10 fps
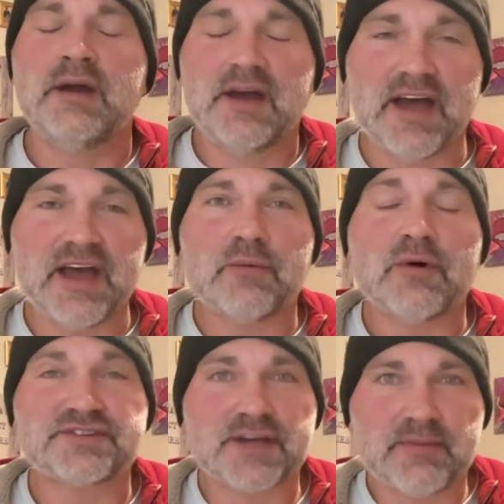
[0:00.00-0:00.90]
Hey,
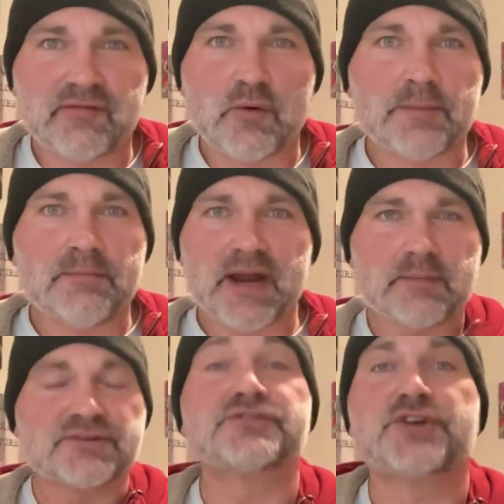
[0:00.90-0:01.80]
what's up, everyone? My
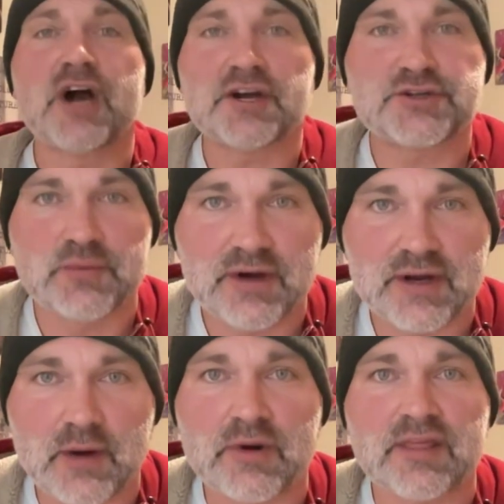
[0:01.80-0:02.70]
name is Joshua,
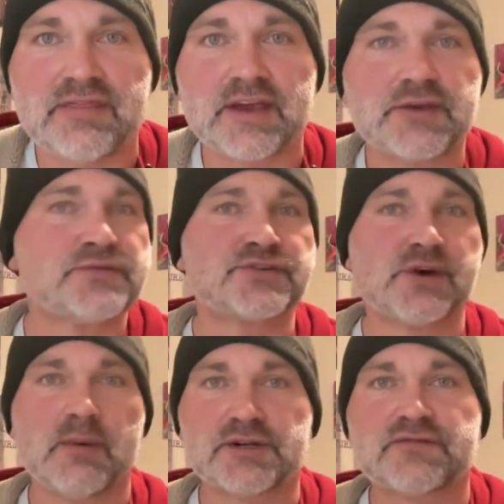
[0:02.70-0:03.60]
and I want to thank you
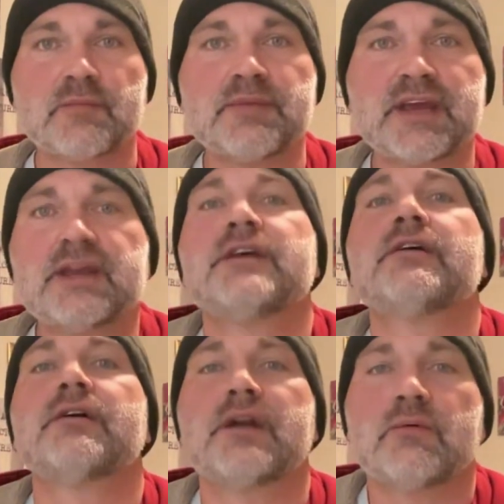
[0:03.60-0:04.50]
so much for being
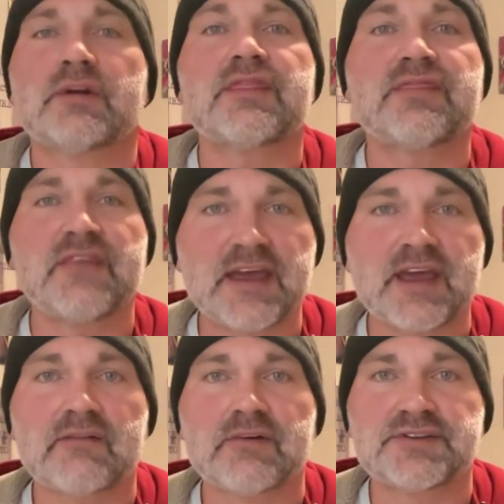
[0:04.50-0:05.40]
here. And I want to thank
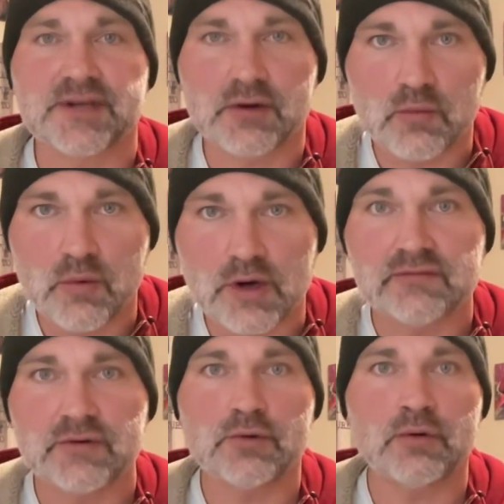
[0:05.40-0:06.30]
every single one
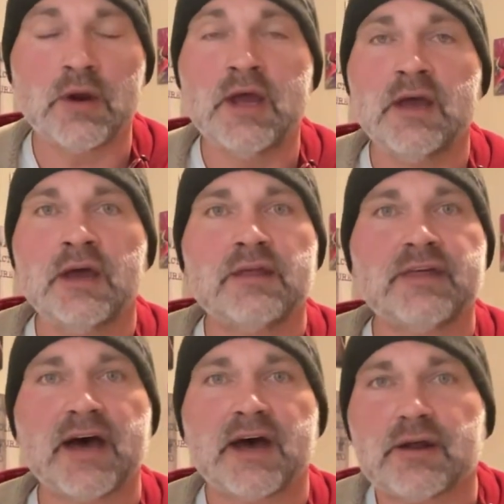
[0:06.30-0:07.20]
of you
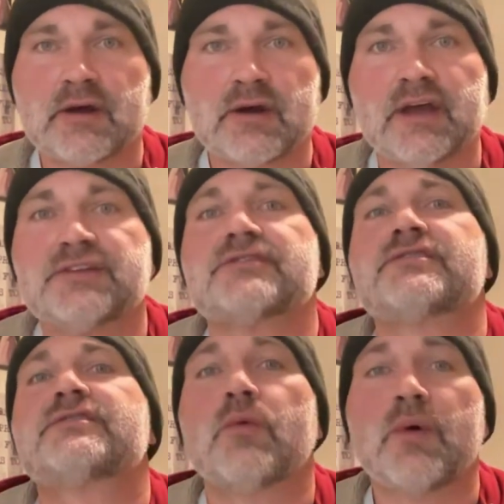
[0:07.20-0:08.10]
that
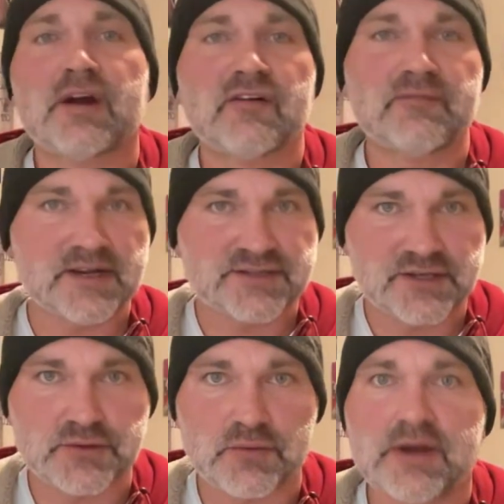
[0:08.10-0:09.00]
is aware of my
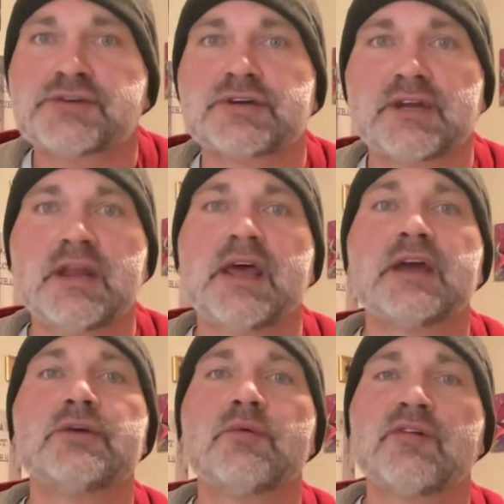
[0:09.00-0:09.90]
situation,
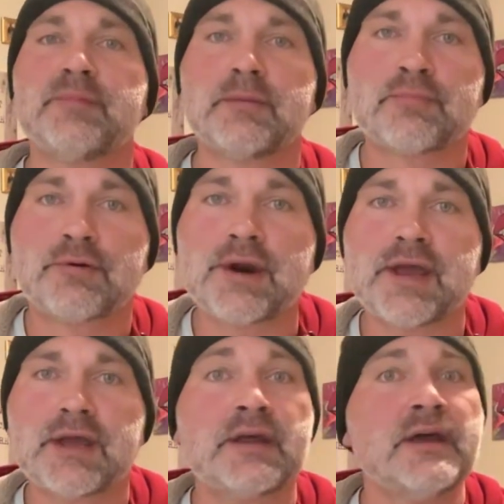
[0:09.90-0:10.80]
and you have been
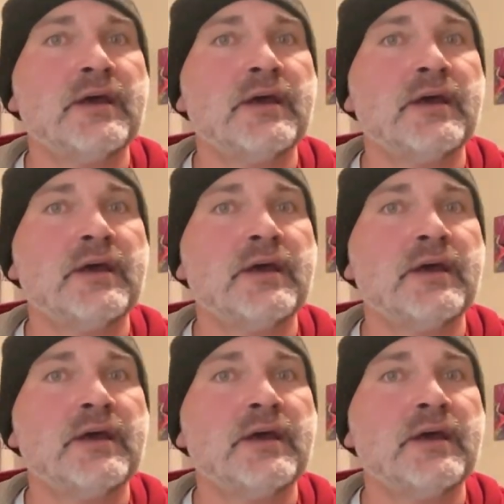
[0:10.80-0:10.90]
praying,